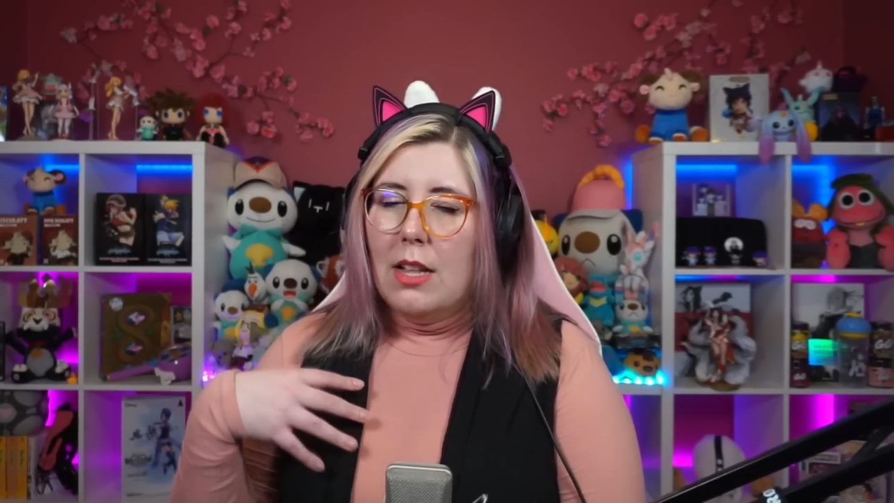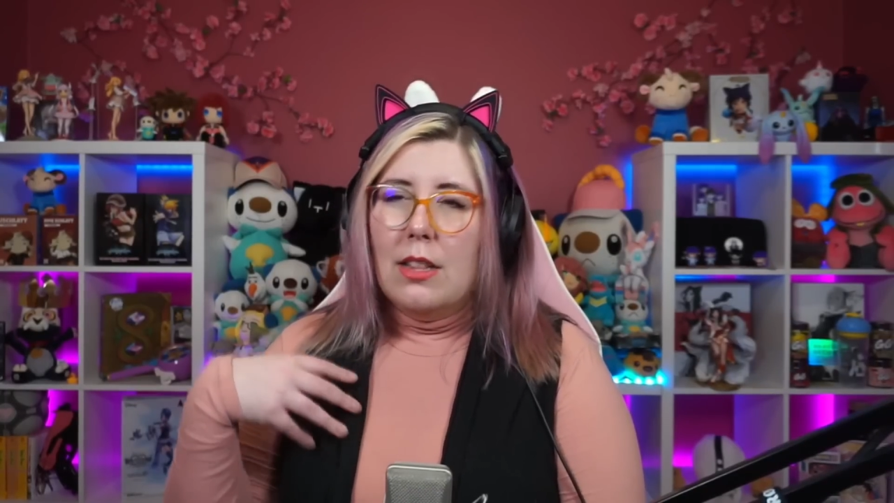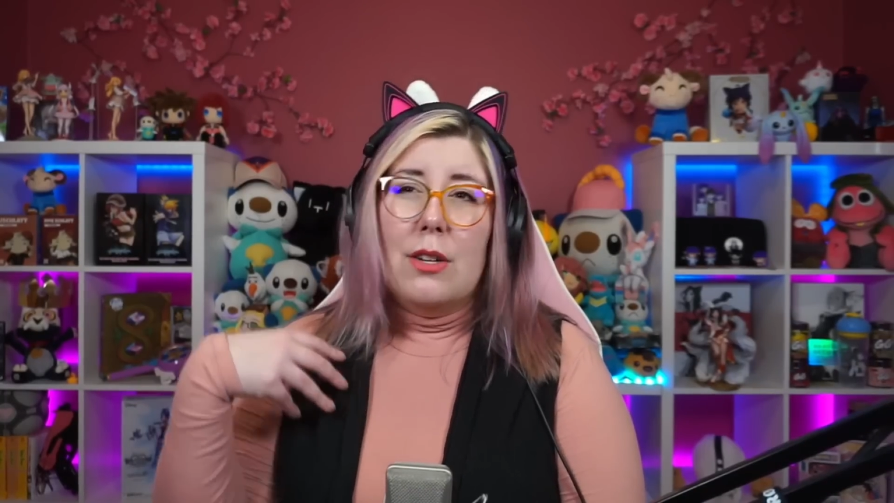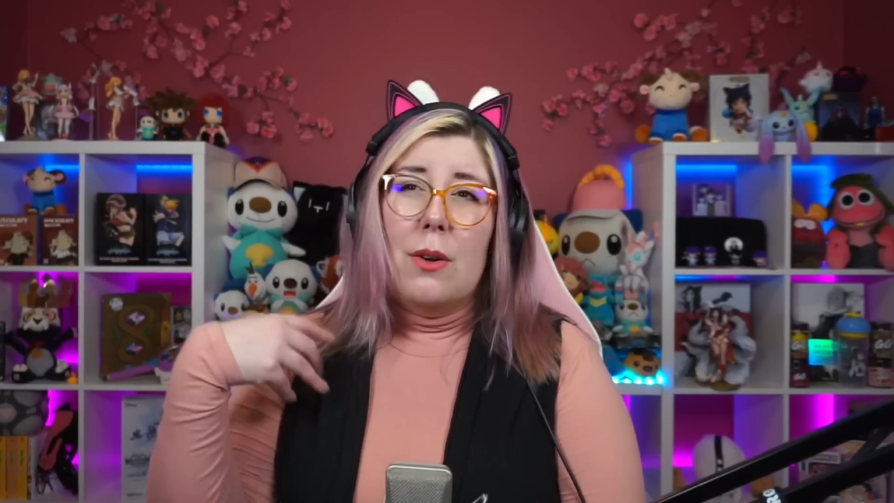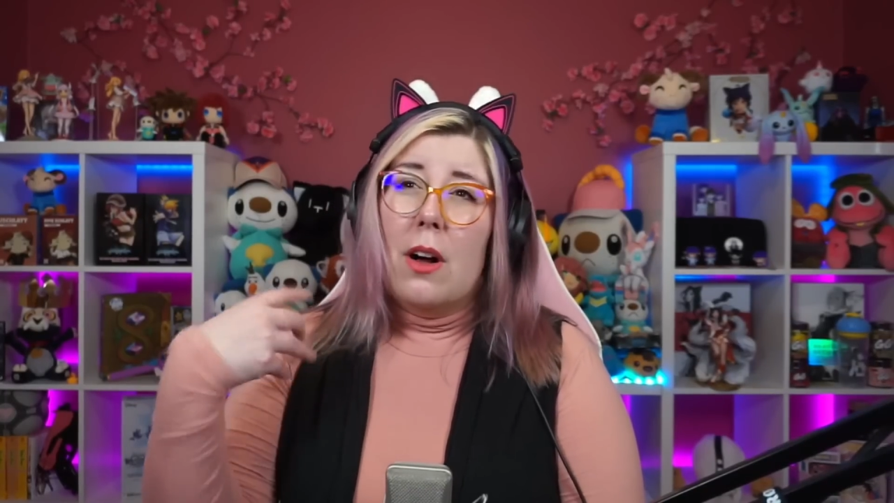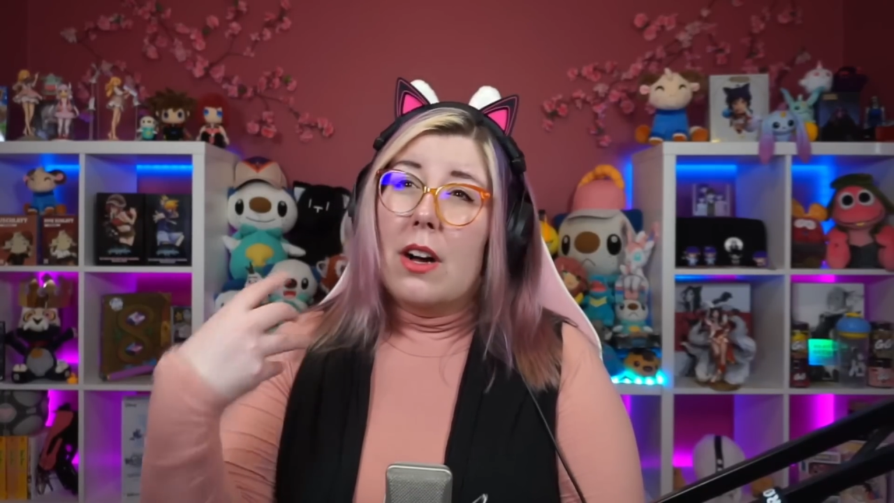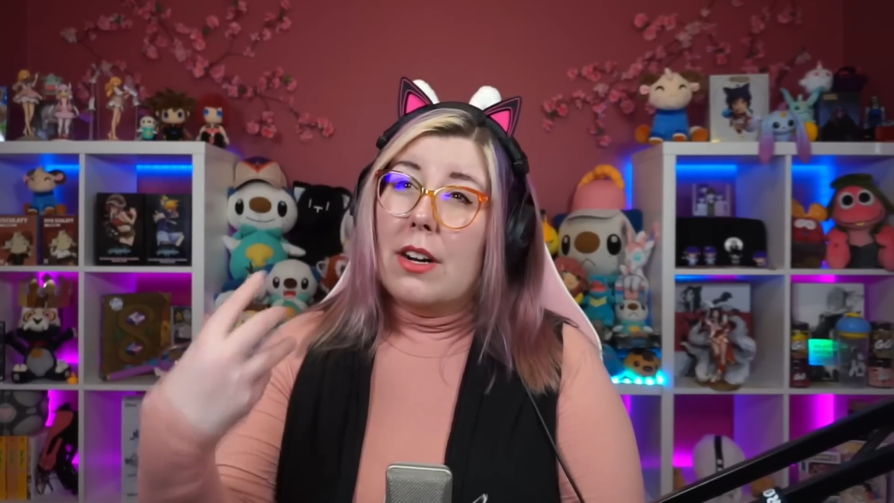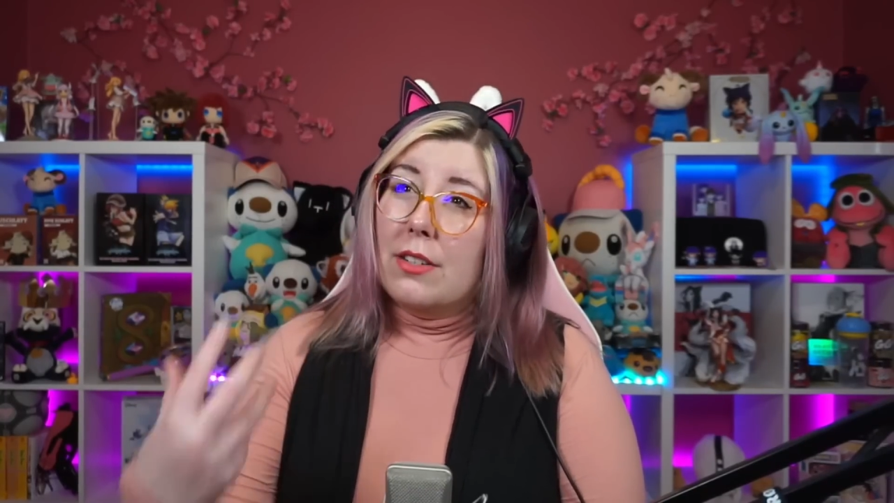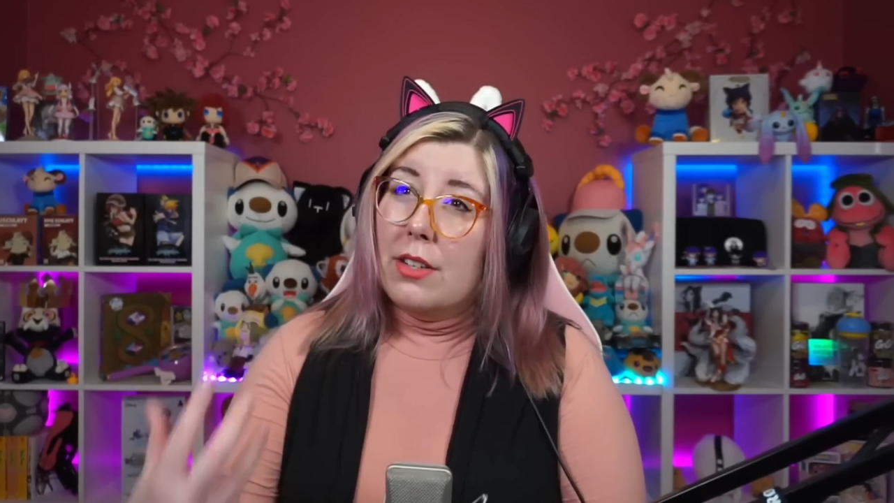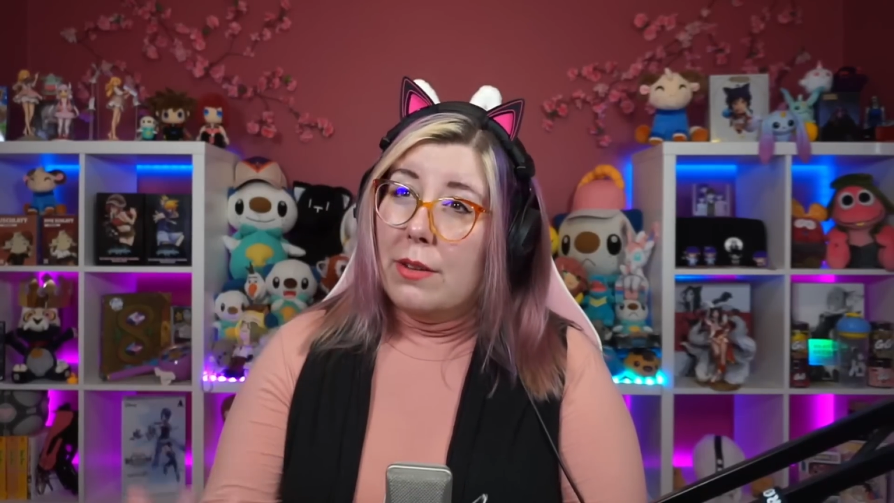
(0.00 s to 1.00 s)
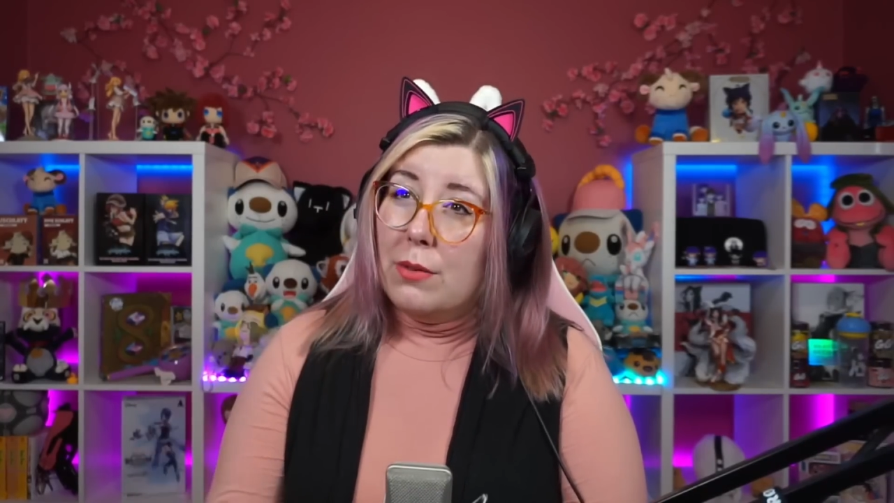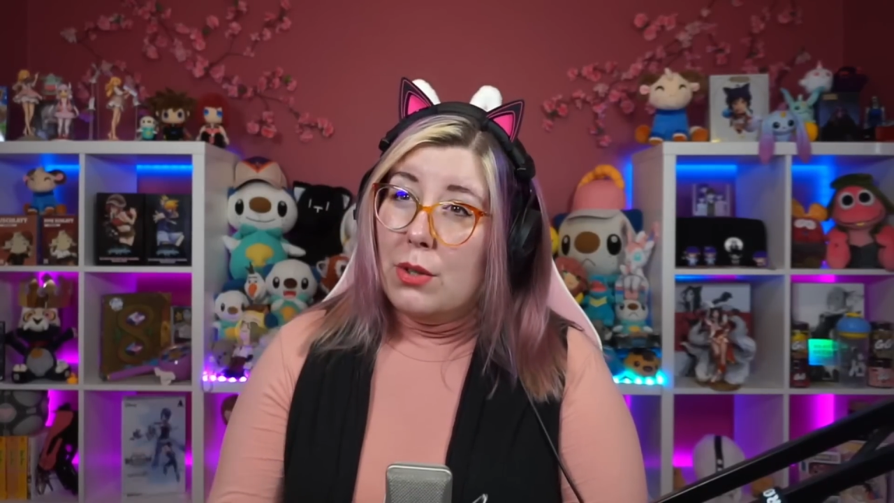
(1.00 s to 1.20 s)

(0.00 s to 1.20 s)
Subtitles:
little arcs of